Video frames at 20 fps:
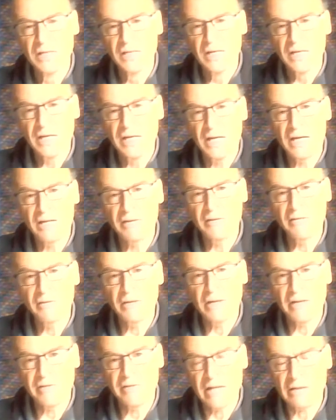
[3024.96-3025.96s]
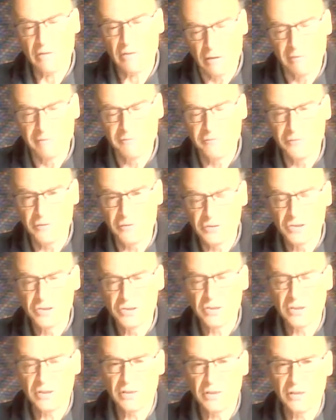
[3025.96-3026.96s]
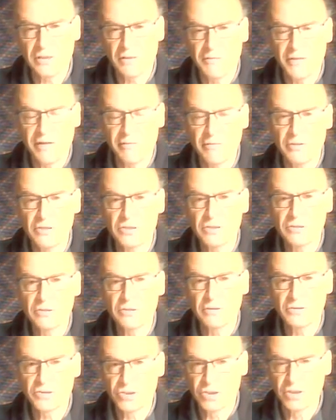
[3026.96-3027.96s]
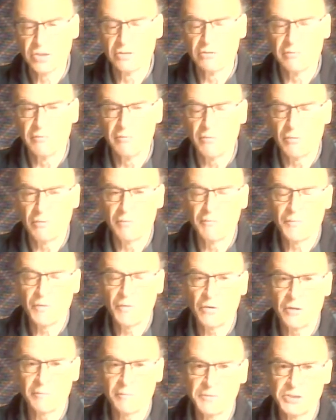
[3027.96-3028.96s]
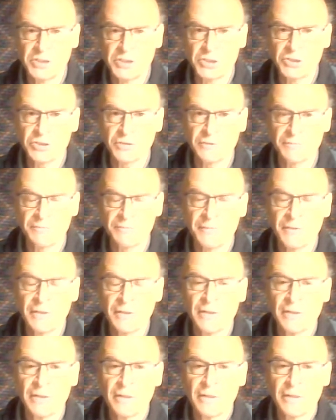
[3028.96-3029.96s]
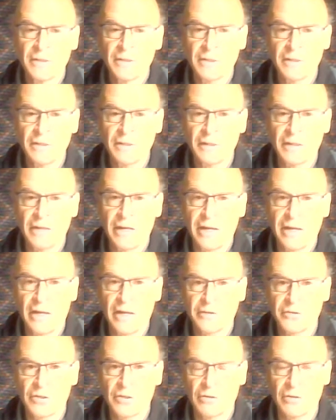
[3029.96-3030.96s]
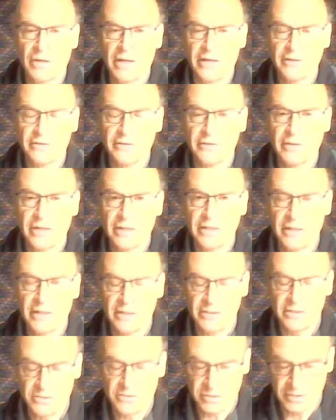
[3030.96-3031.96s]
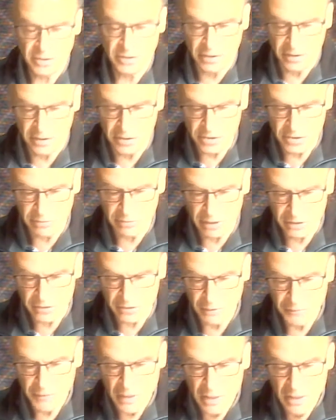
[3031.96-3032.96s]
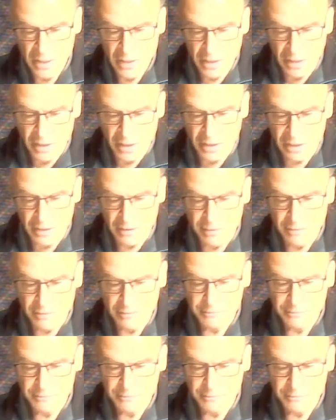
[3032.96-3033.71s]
And at that conference, there is considerable opposition articulated against Israel. And